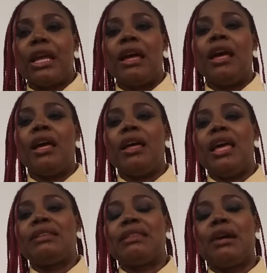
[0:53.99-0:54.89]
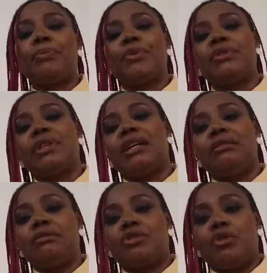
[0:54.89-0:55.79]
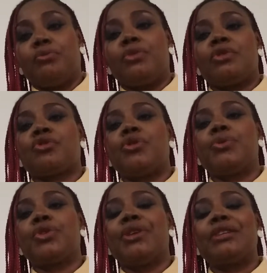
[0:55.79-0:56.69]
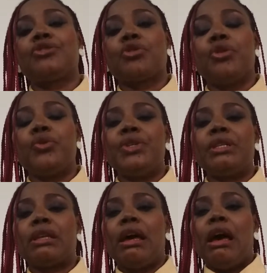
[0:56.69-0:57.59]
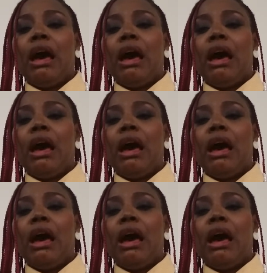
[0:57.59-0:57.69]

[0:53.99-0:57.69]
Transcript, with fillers: uh, examples and some scriptural stories.